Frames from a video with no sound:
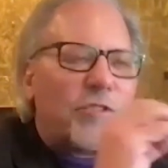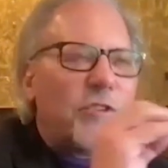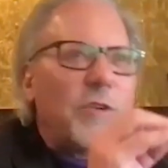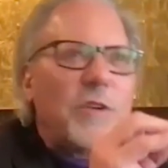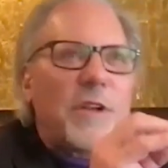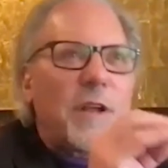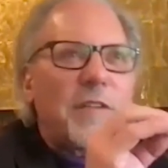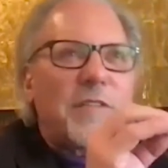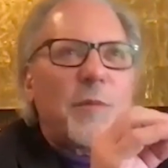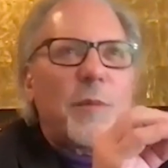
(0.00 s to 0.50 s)

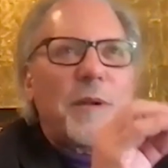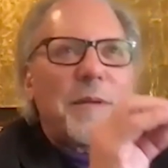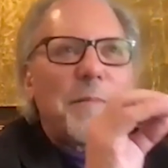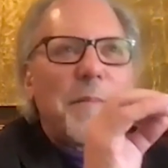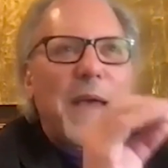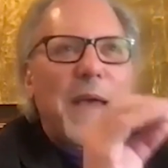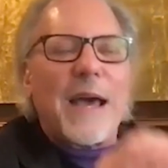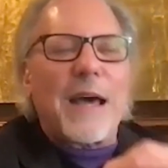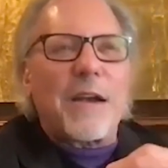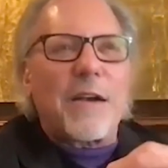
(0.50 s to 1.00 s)
It wouldn't
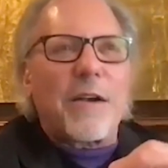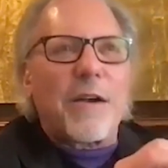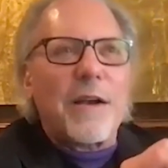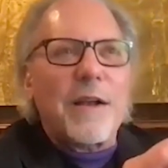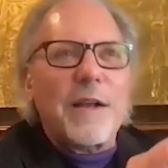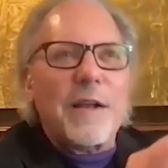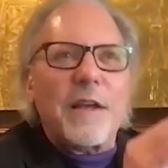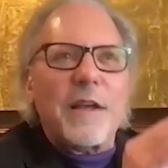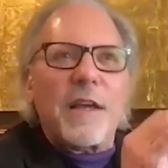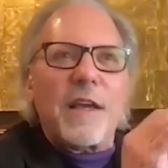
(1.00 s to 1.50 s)
matter
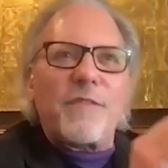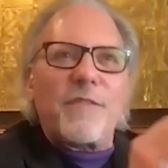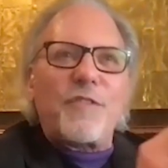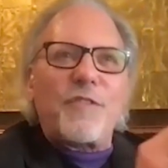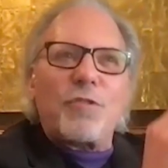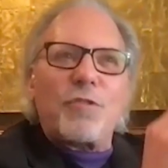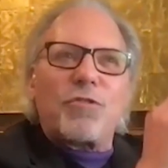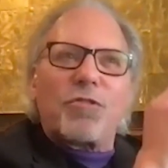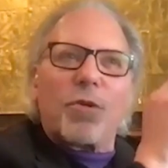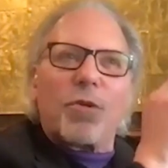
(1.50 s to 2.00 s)
if
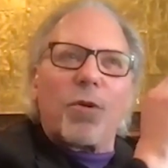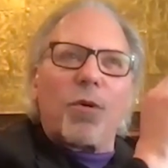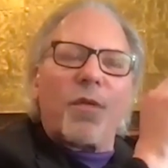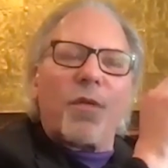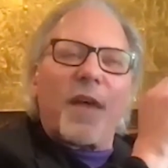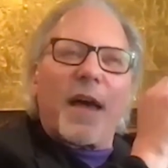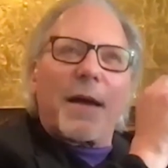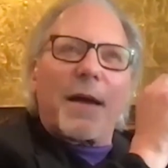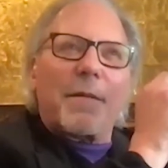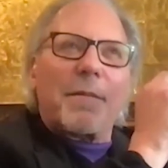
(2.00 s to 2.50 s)
you sold
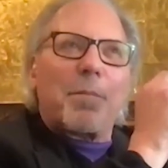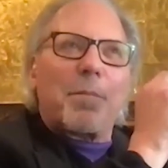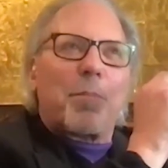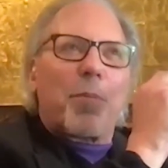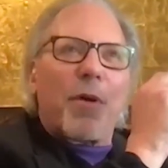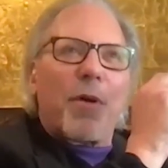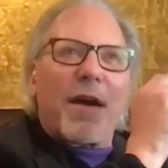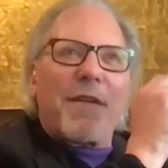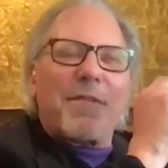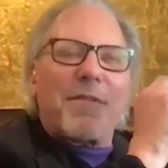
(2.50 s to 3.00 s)
that
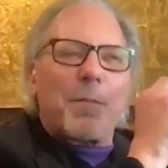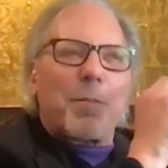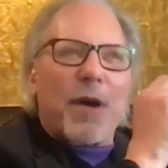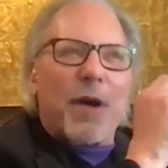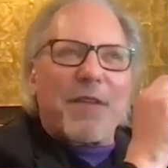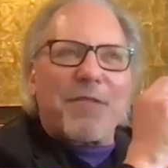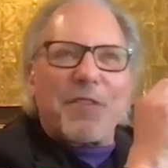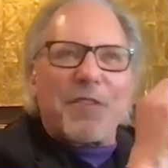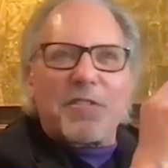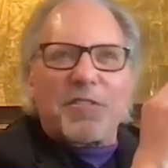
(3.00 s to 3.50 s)

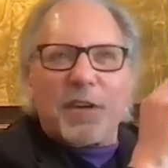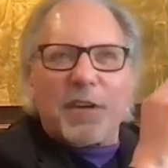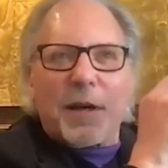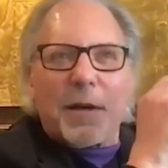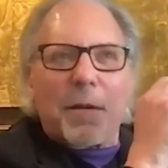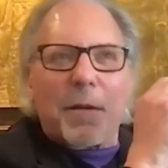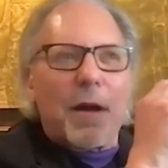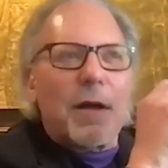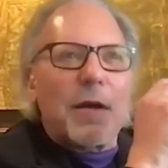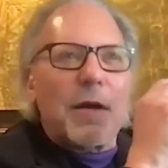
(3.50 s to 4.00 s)

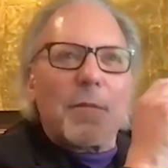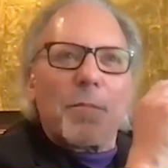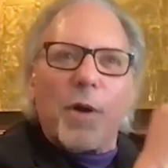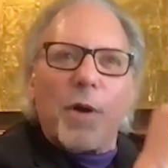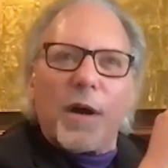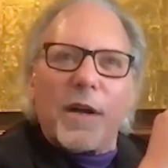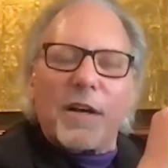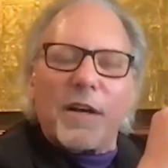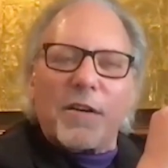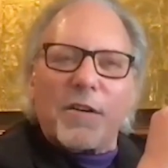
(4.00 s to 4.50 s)
prefacing
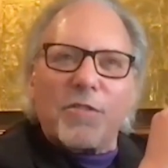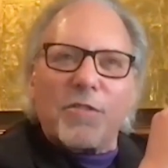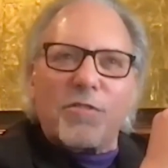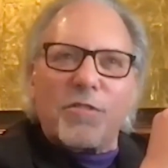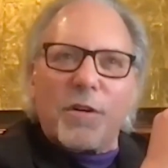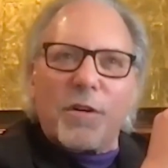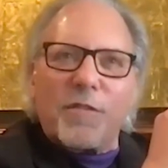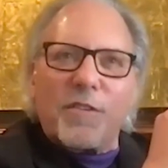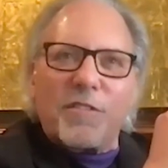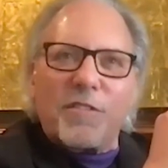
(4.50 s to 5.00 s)
product or
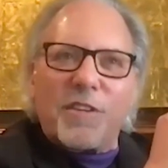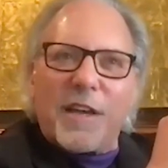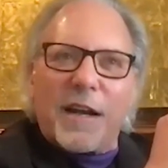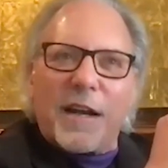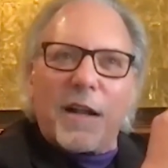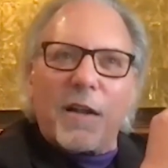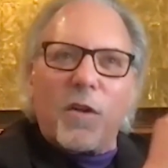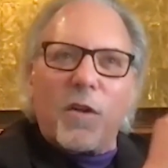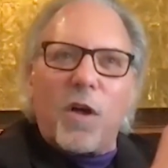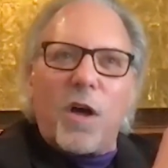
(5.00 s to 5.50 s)
service at
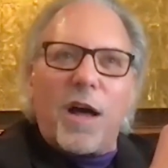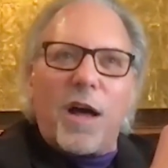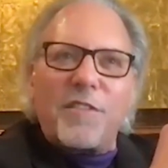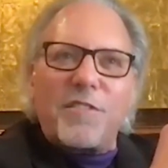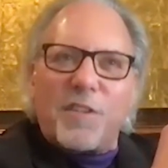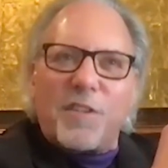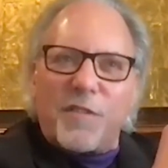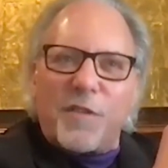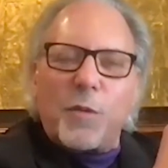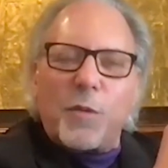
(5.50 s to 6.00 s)
a
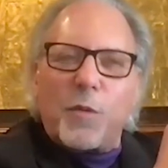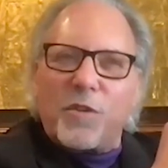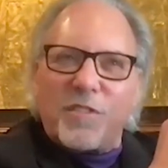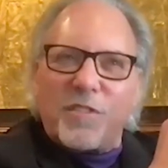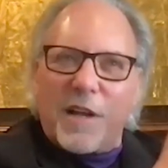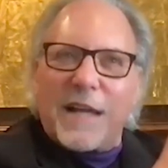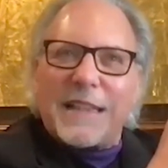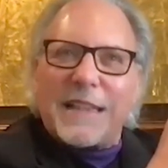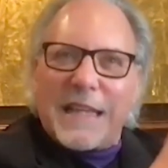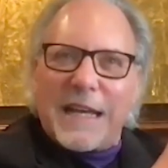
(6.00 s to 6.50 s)
loss, if it was
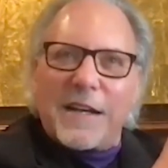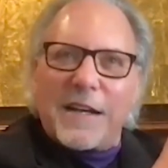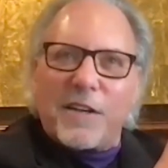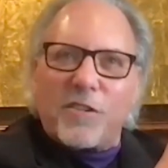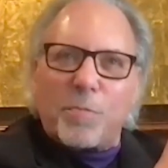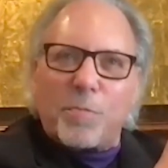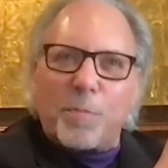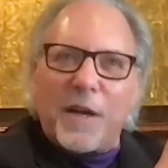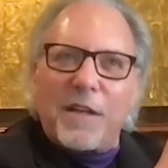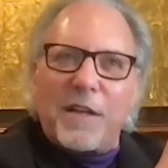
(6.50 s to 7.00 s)
not that
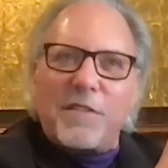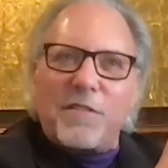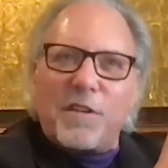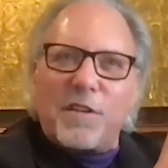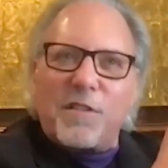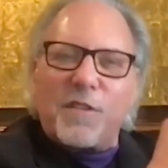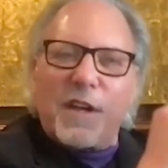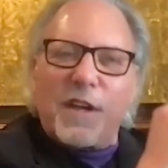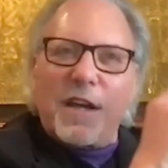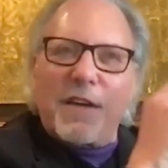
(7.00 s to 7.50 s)

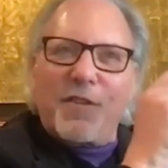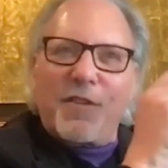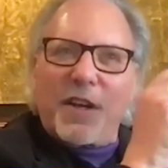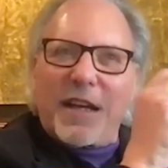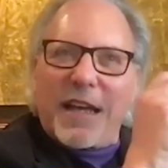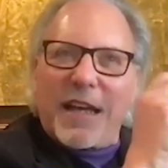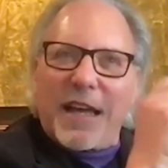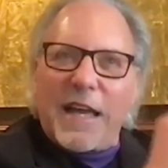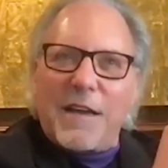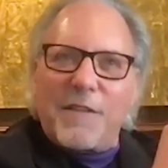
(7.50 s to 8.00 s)
expensive, if
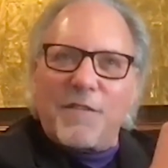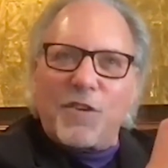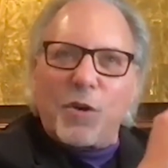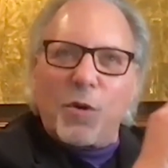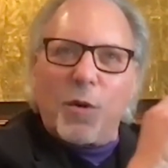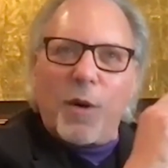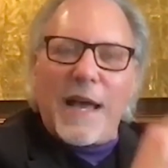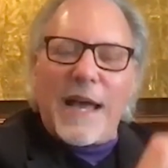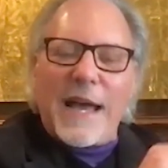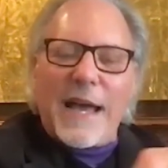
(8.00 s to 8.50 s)
it gave
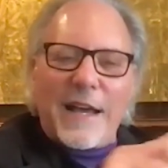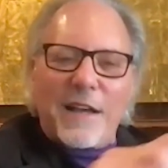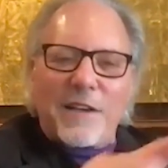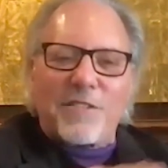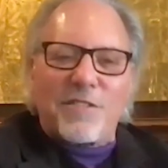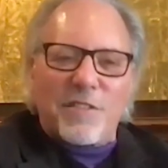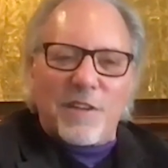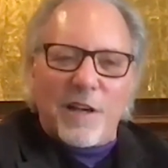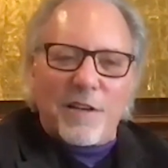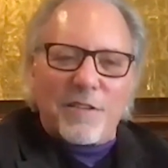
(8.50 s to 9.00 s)
you
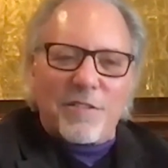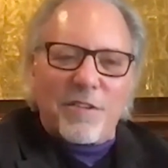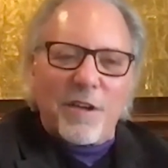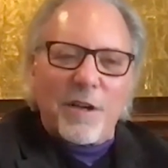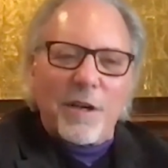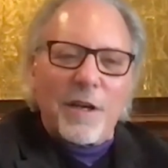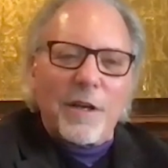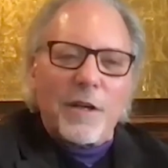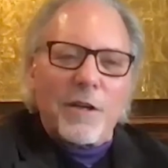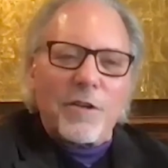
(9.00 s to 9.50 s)
access
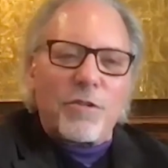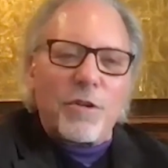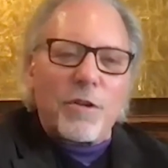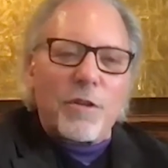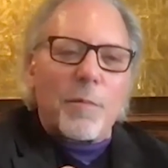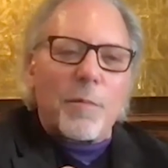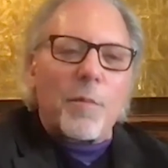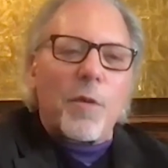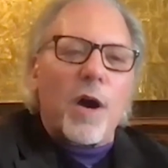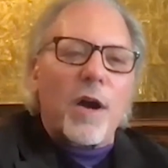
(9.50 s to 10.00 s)
to
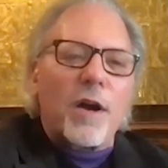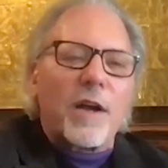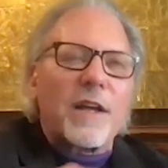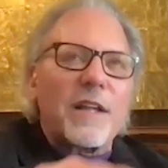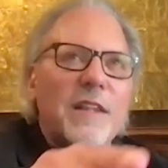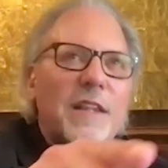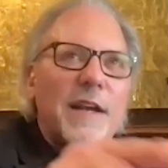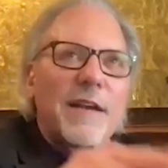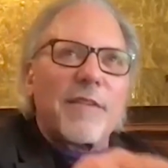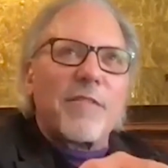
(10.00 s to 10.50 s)
the
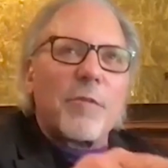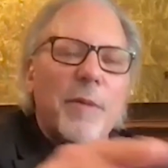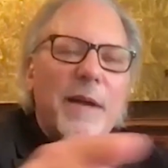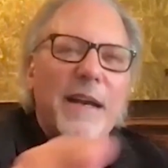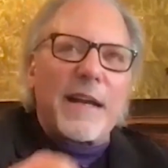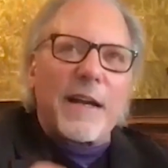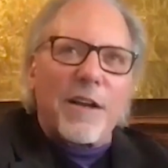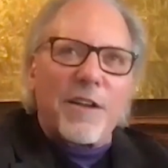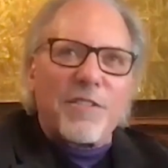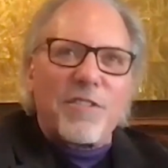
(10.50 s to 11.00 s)
market that
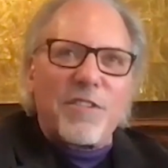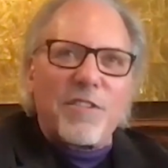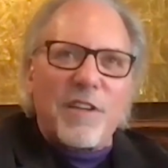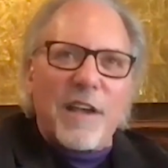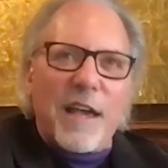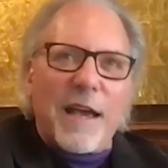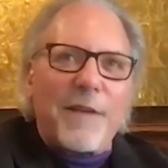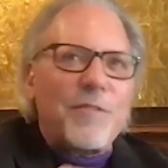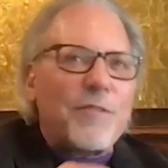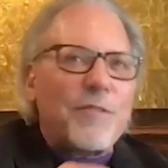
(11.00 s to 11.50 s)
everybody else is
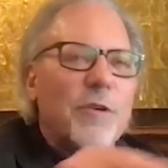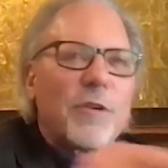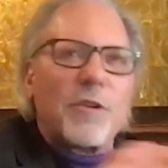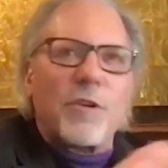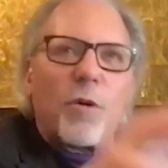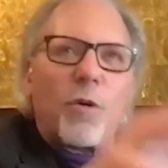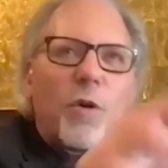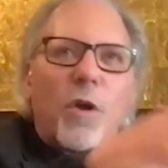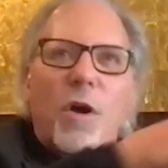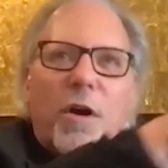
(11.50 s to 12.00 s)
after, and
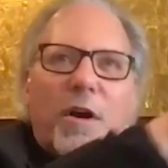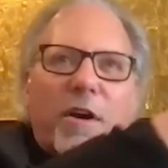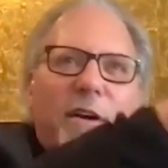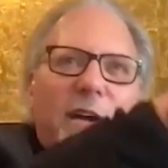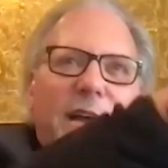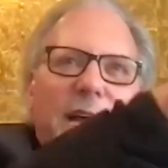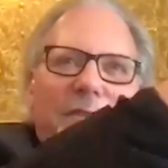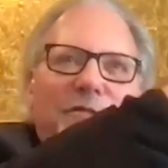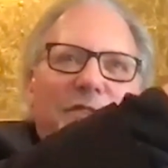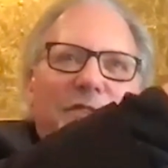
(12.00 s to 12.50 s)
no longer
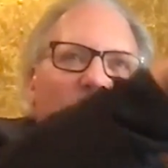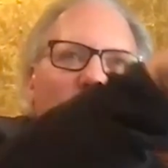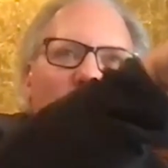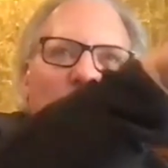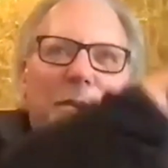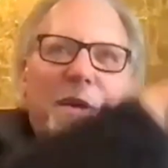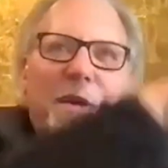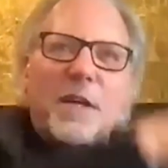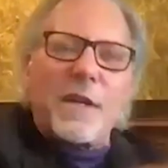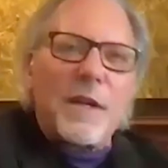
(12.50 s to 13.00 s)
have to
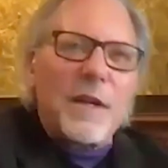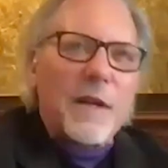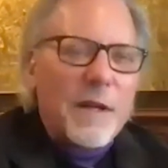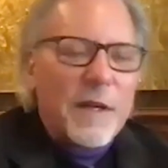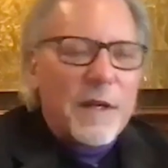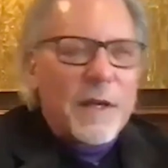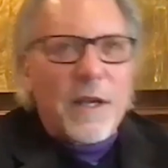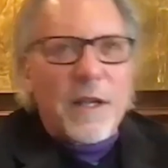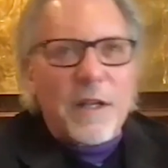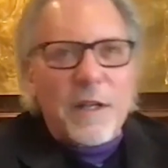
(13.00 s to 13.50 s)
compete.
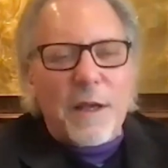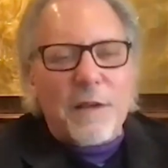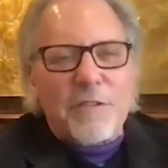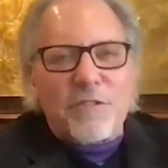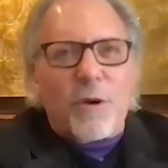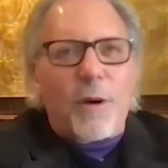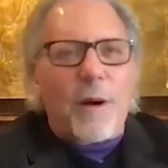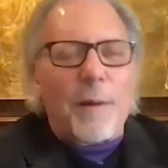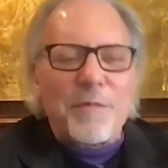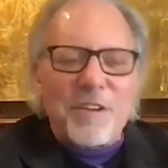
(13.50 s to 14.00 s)
And
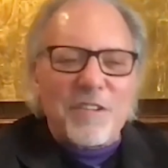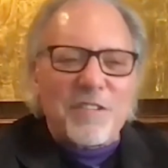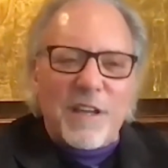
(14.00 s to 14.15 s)
so I'm just